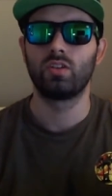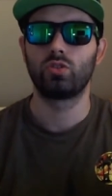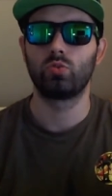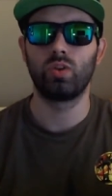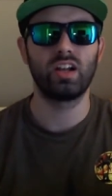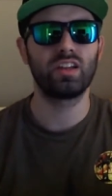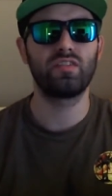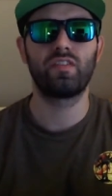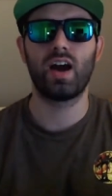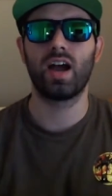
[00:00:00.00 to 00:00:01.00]
to really
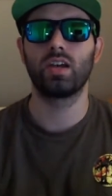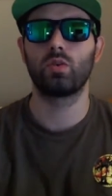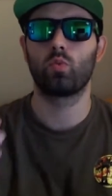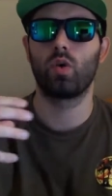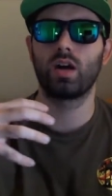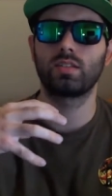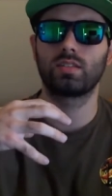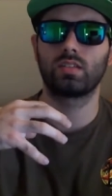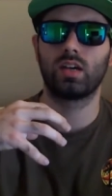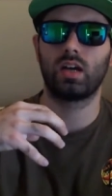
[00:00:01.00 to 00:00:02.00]
find what
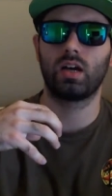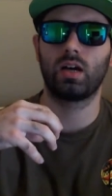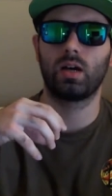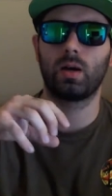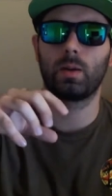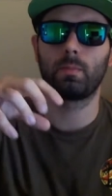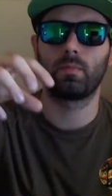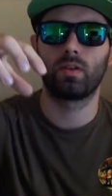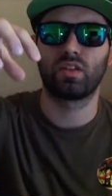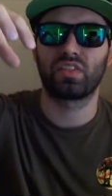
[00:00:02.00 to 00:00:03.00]

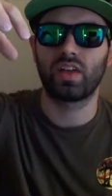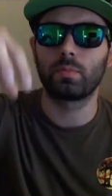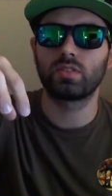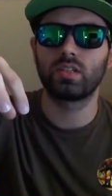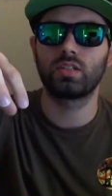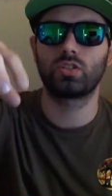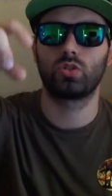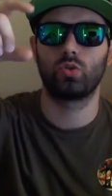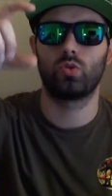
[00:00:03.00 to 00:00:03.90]
thumbsticks you